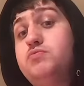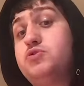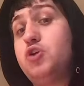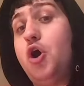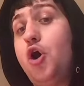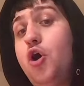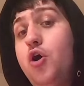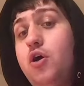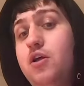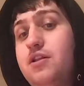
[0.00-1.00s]

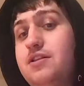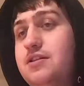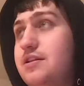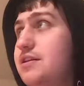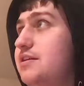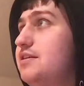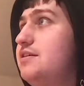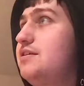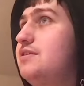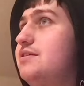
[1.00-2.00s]
stall.
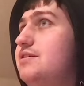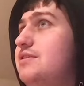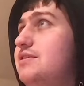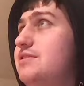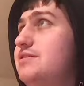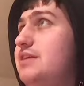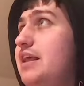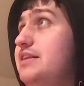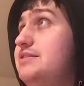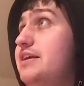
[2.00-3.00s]

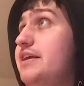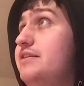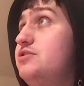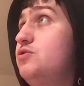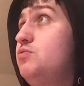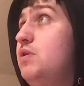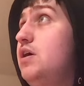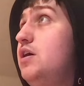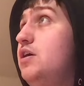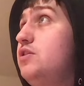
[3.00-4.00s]
Can't face the
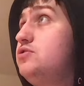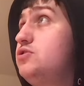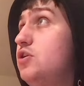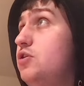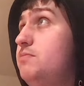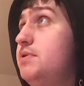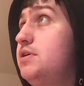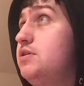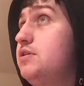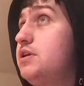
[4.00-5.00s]
world
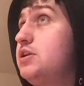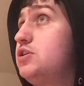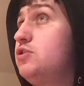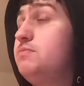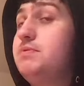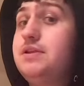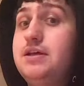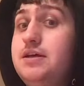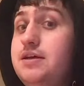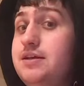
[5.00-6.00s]
sober and
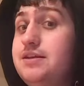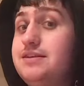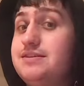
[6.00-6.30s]
dopeless.